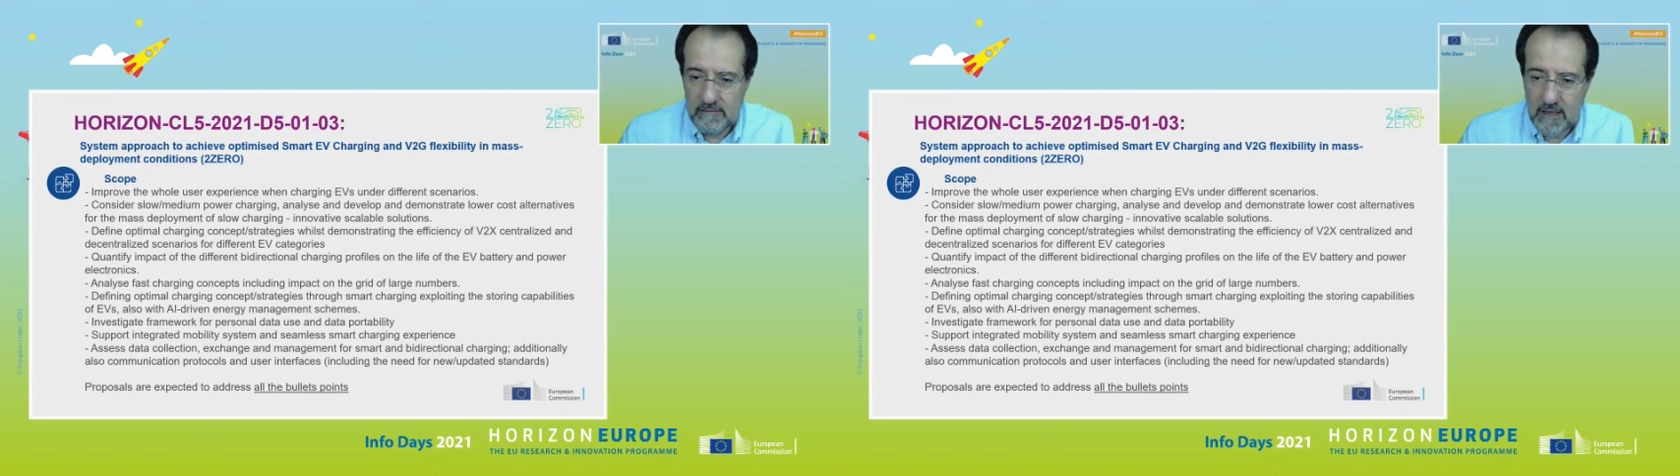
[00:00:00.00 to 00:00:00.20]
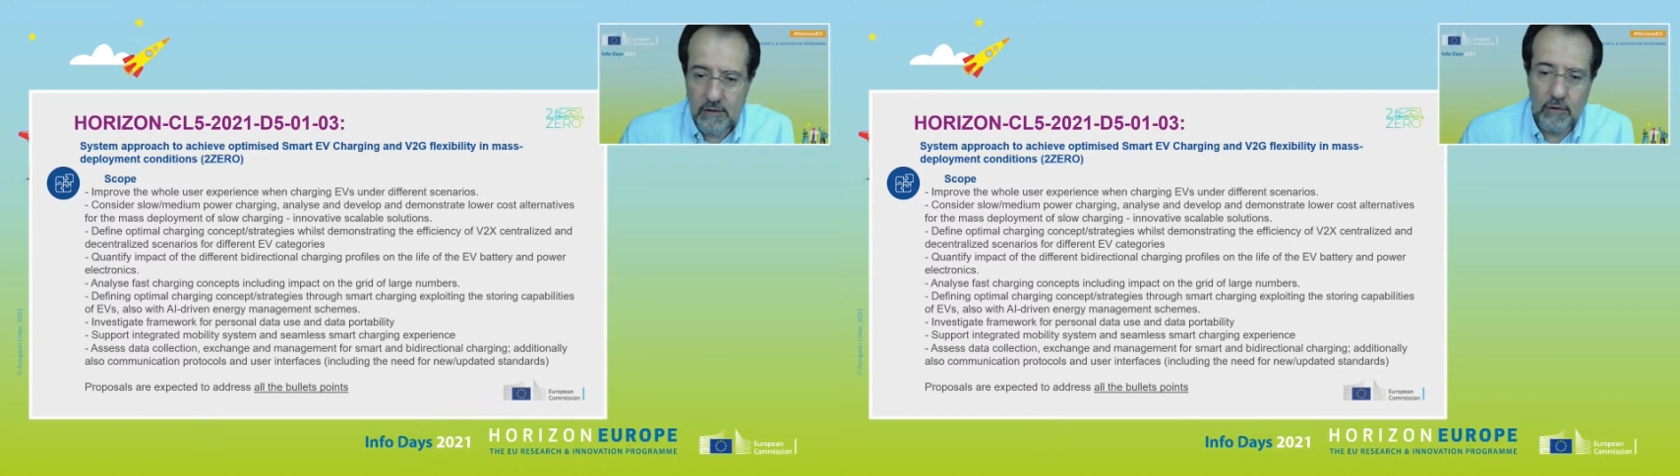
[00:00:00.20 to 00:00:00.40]

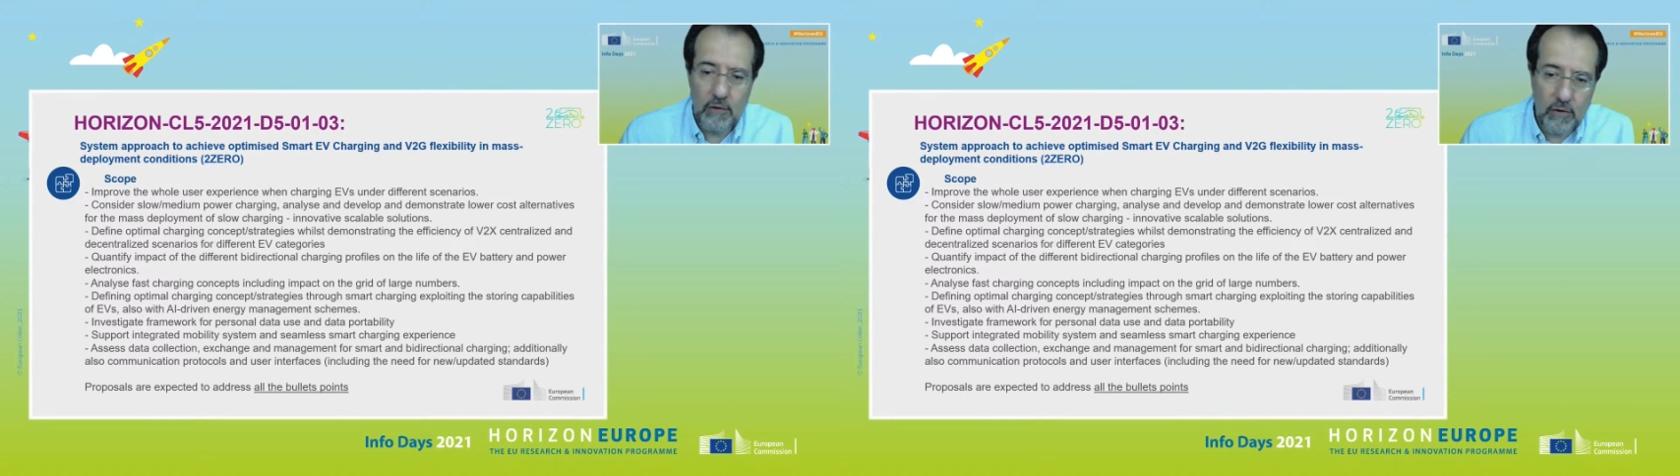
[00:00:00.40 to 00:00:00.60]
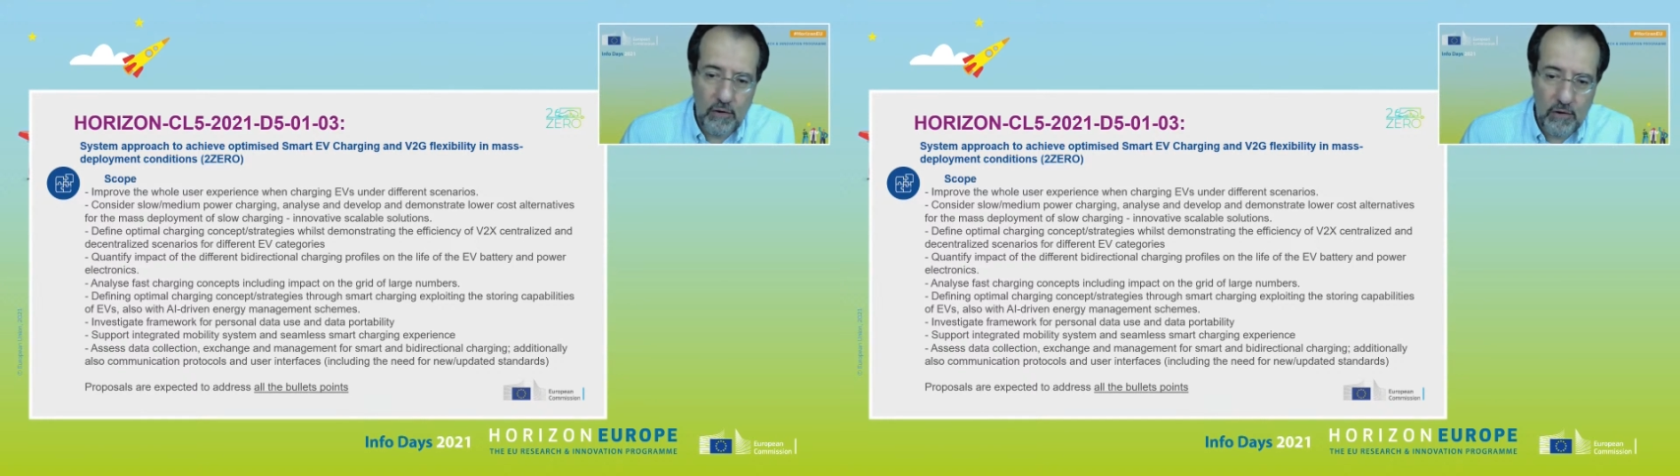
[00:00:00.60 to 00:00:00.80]

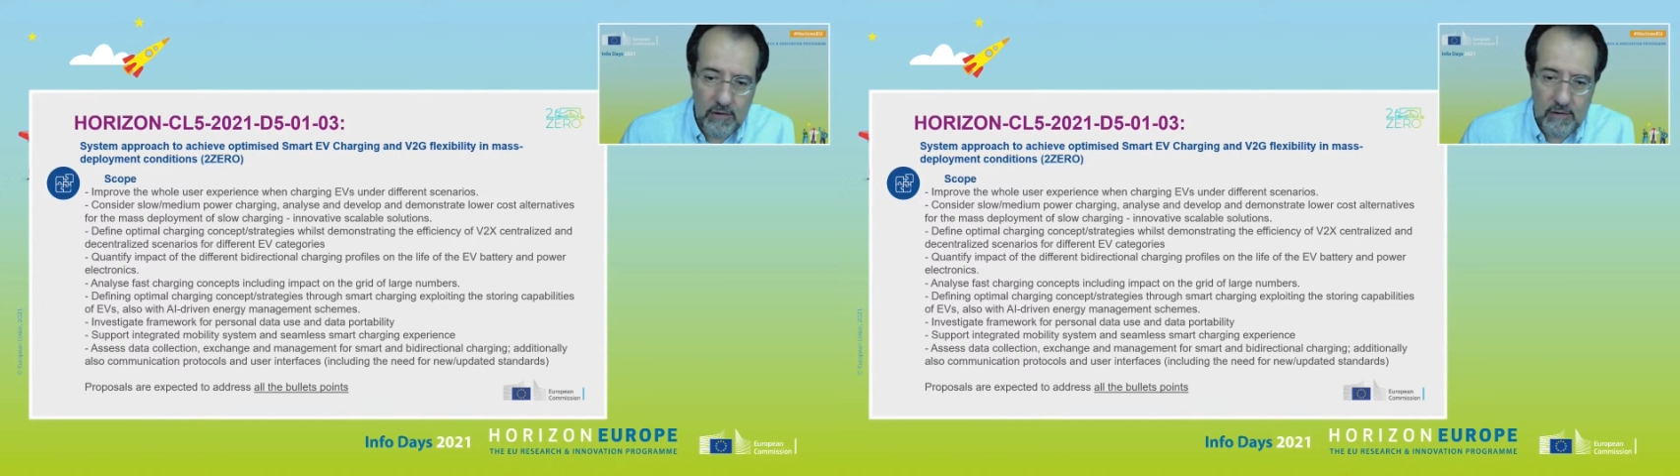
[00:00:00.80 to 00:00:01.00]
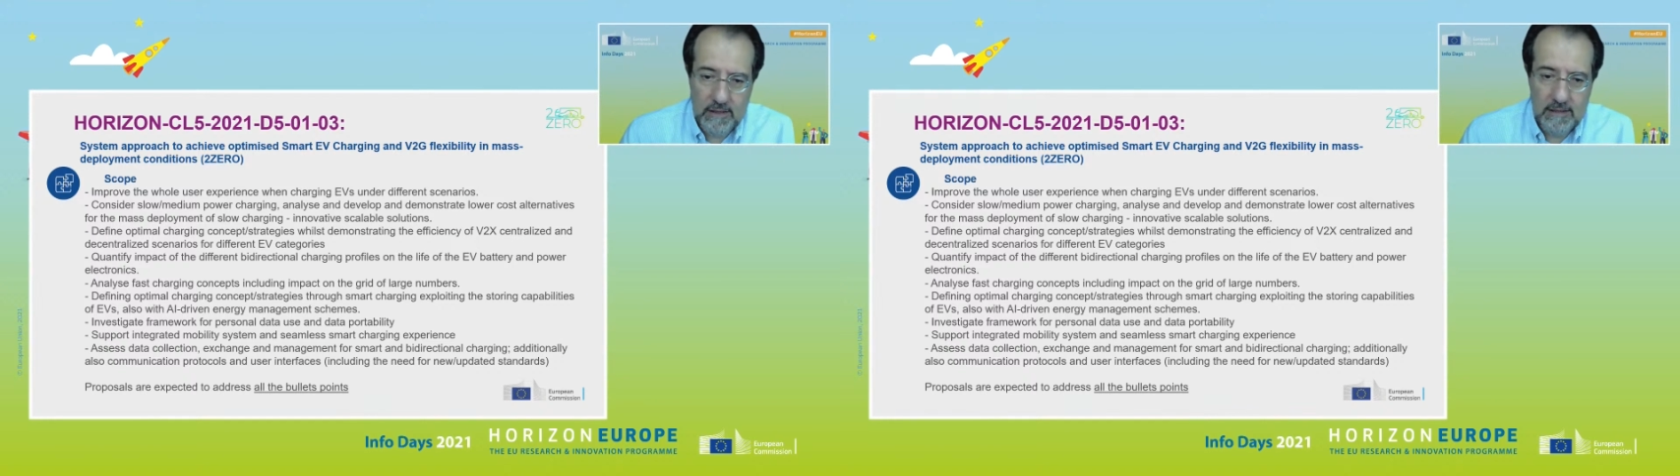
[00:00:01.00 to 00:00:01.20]
vehicle
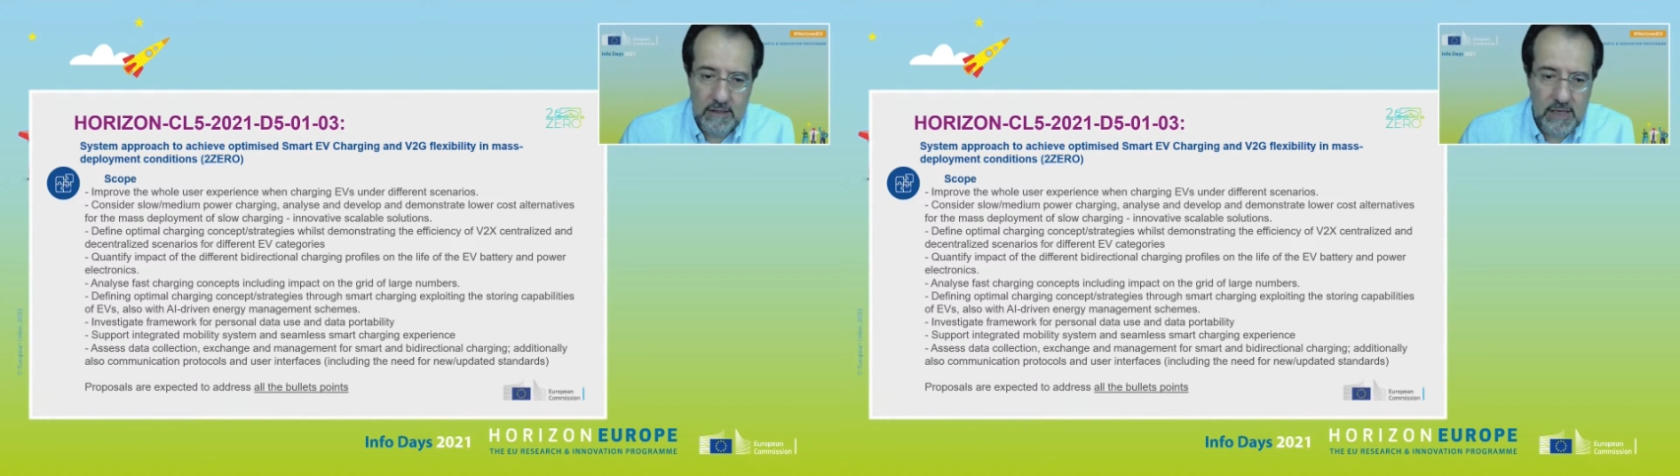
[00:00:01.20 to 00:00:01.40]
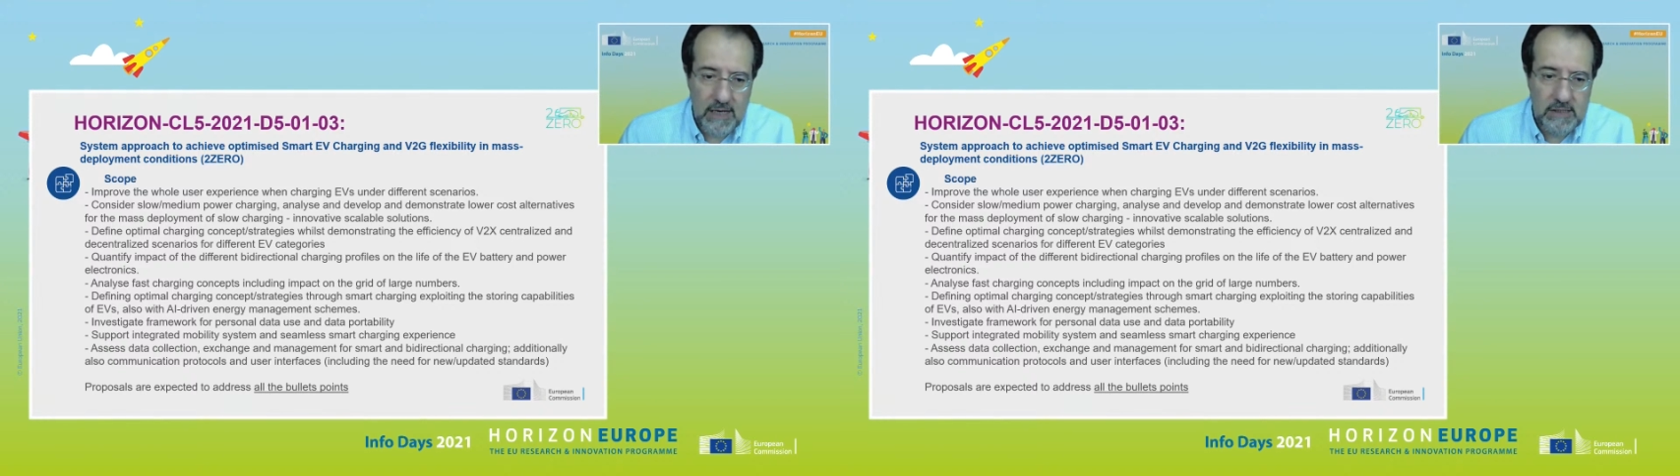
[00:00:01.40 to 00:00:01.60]
or in the
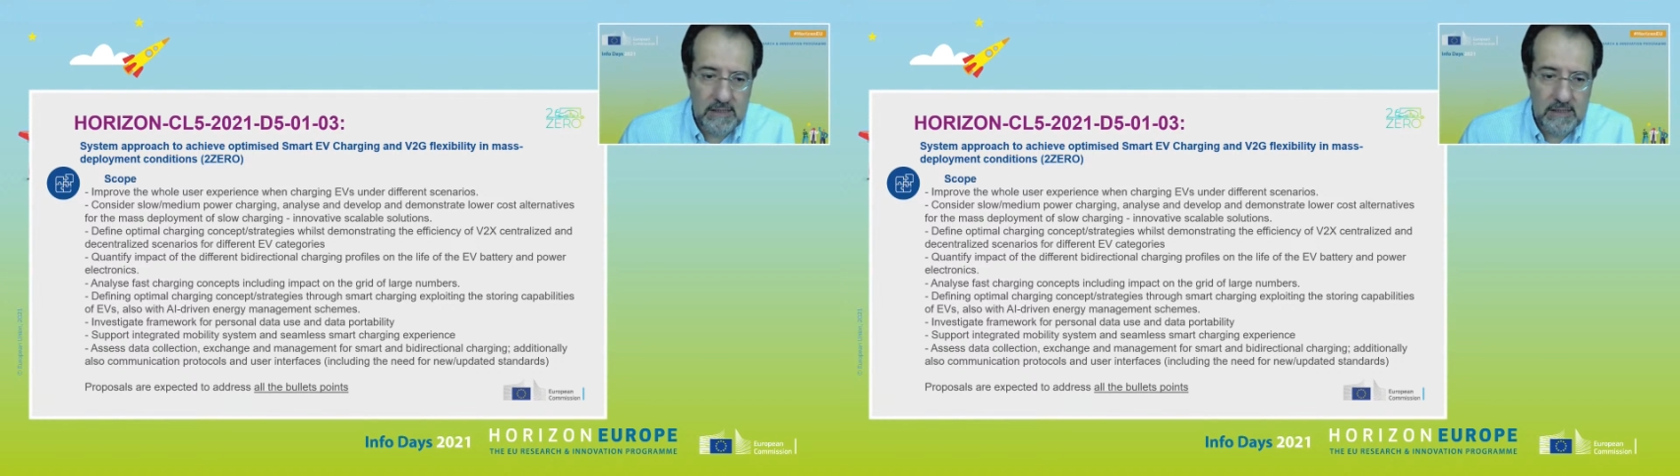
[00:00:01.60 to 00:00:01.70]
charger,